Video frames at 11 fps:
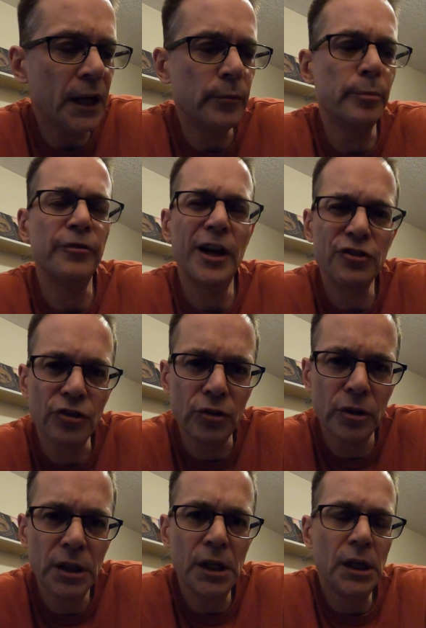I'm a
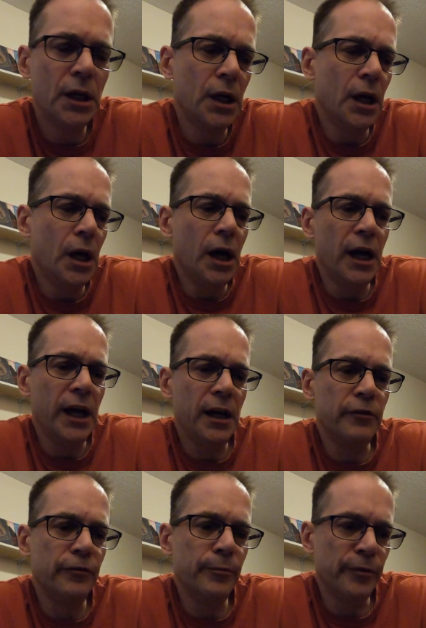professional. I
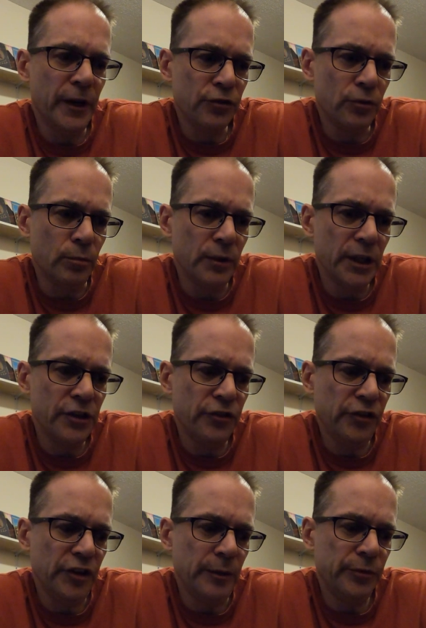have professional
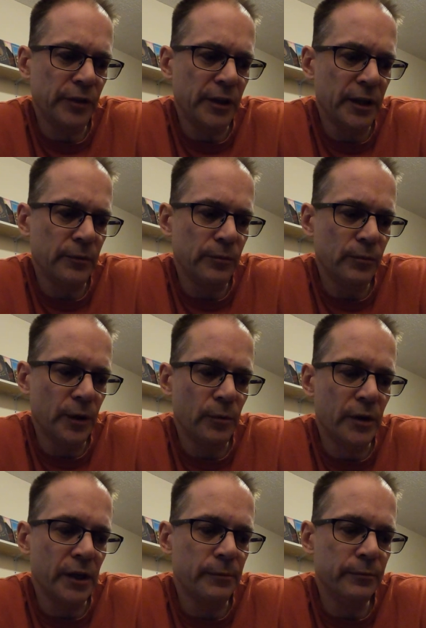relationships and I
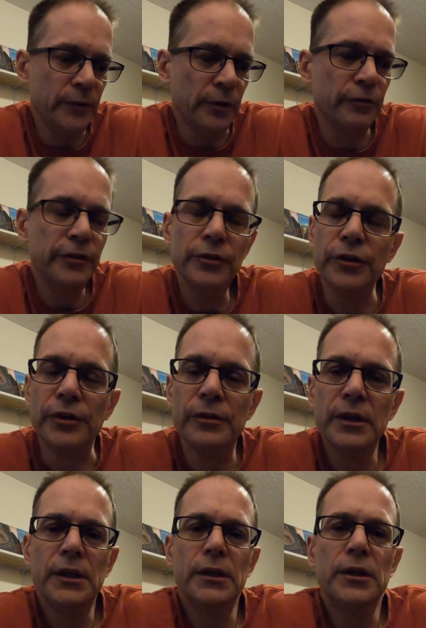want to, you know, feel good.
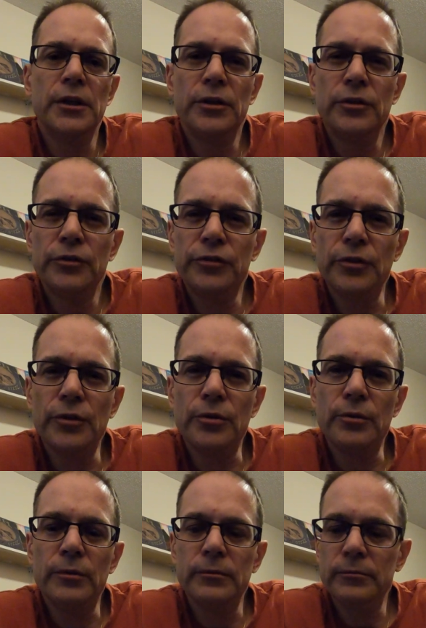
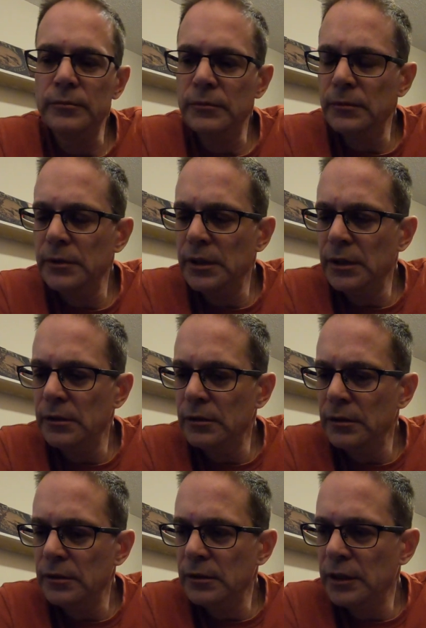So
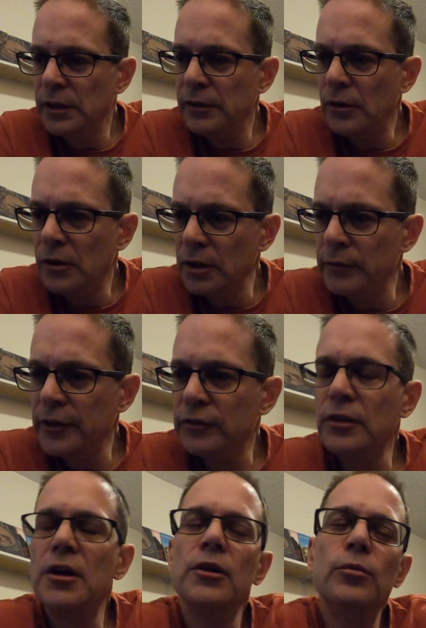in all of this
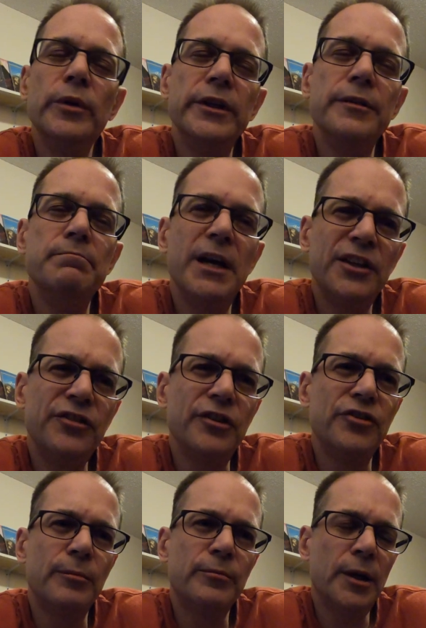long-winded
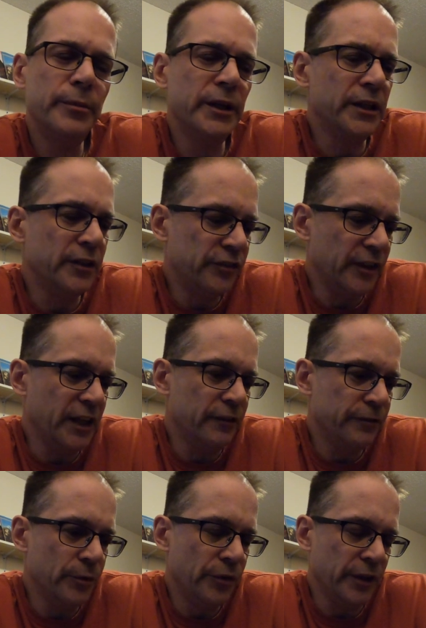message, I'm probably going to say a
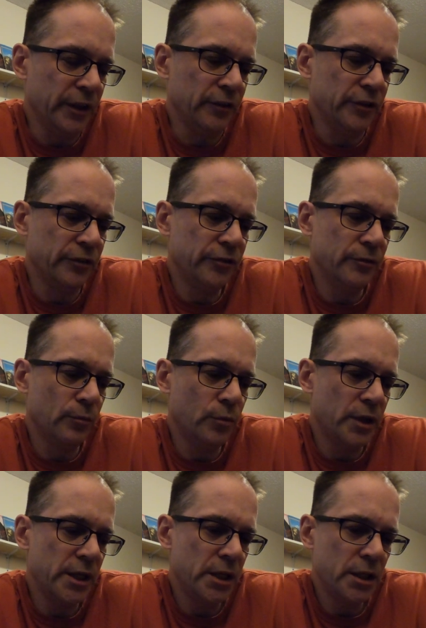few things. Is
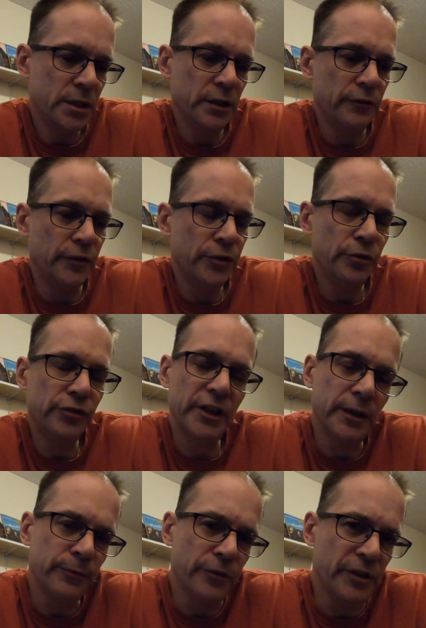one, if you do sign
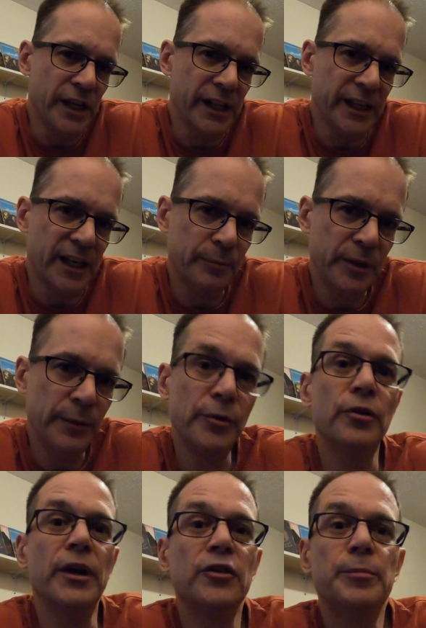up for a dating app, keep
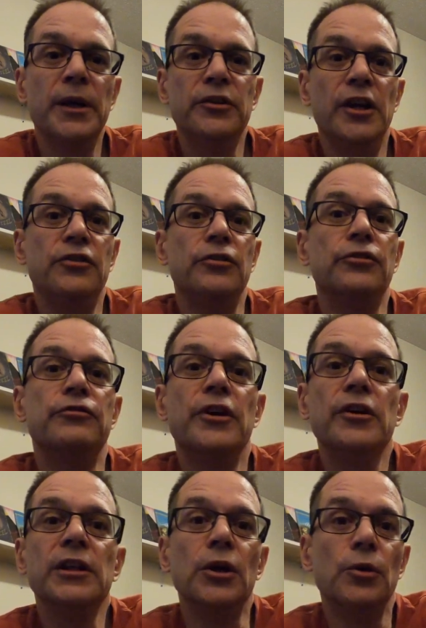your expectations
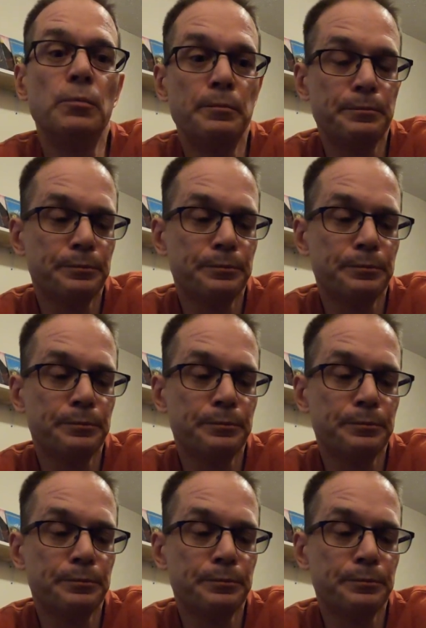very low.